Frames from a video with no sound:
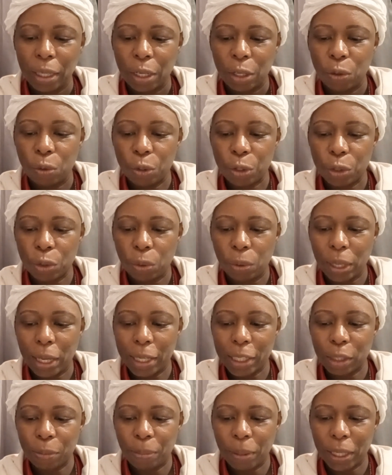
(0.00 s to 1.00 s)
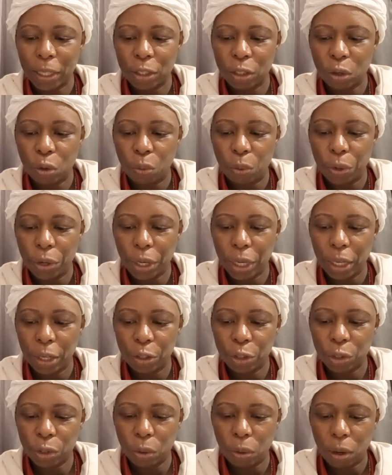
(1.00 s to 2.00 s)
Your soul aspects are working
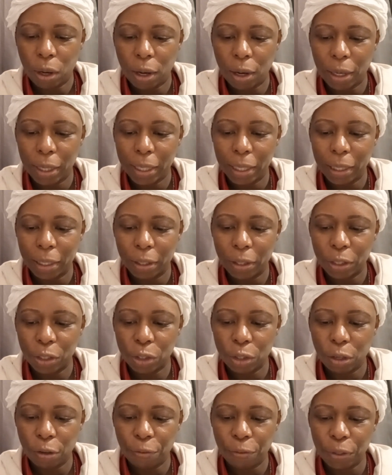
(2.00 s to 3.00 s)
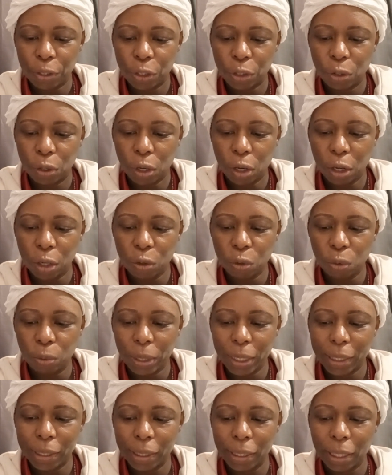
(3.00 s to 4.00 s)
so hard under the surface. You can't
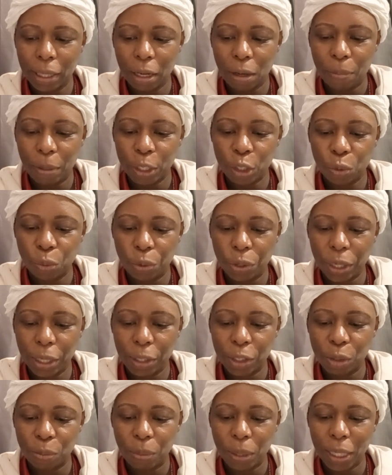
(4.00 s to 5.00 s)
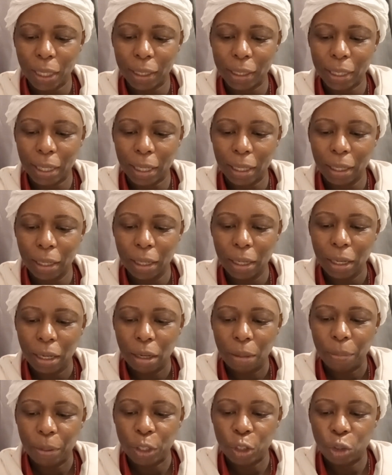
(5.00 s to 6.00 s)
always see how much work is being done,
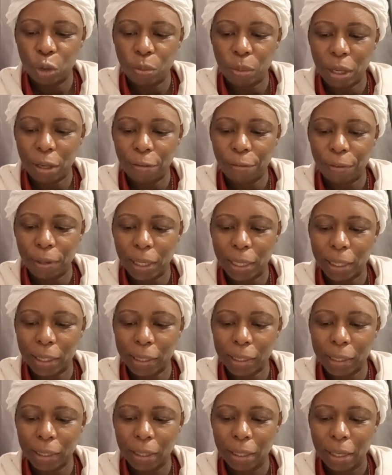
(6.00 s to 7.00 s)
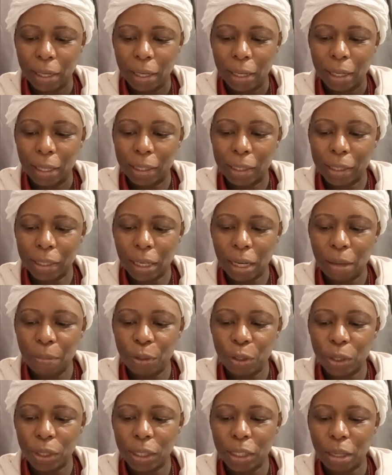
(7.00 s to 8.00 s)
but you may feel it. It's time
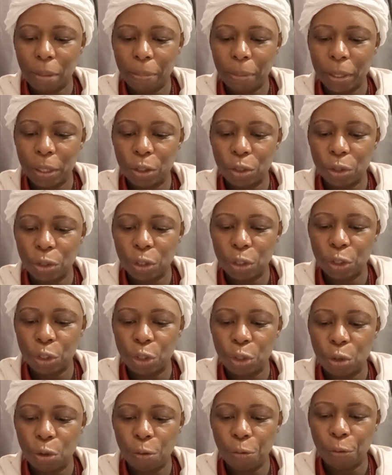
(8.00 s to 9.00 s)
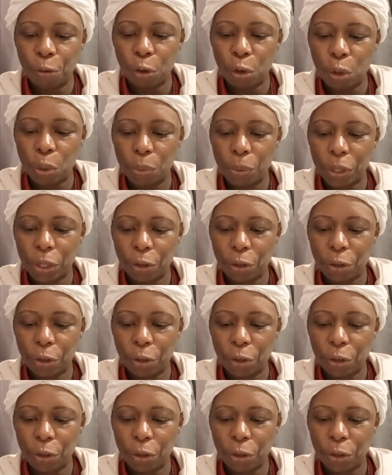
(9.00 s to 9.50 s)
to step into this new flow with